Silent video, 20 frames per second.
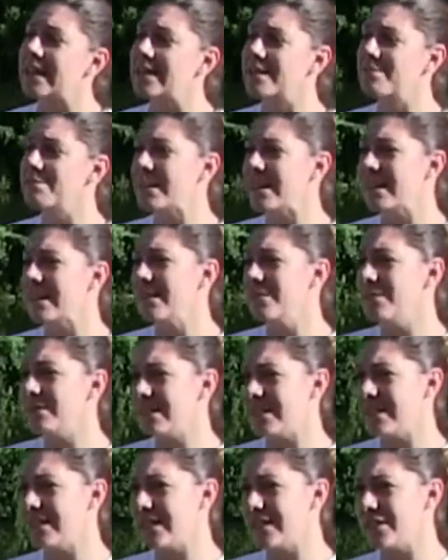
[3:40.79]
Now, the big thing
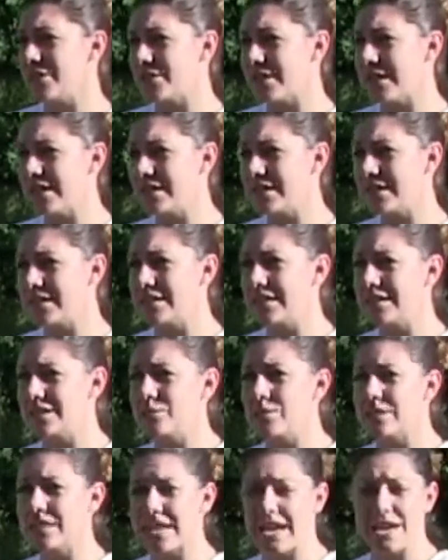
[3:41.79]
with disc injuries, and this
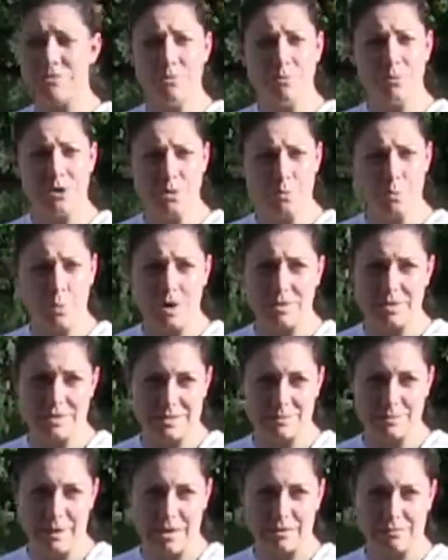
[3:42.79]
is the one that everybody
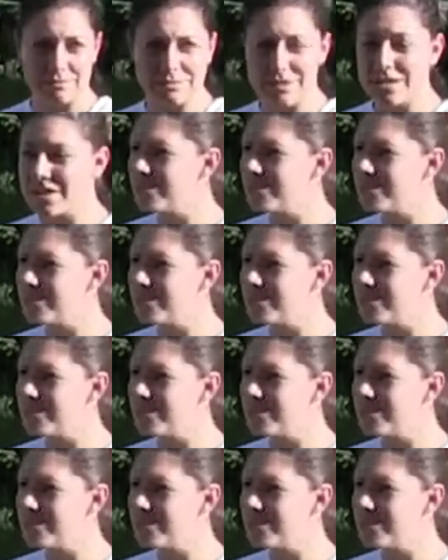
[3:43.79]
worries about.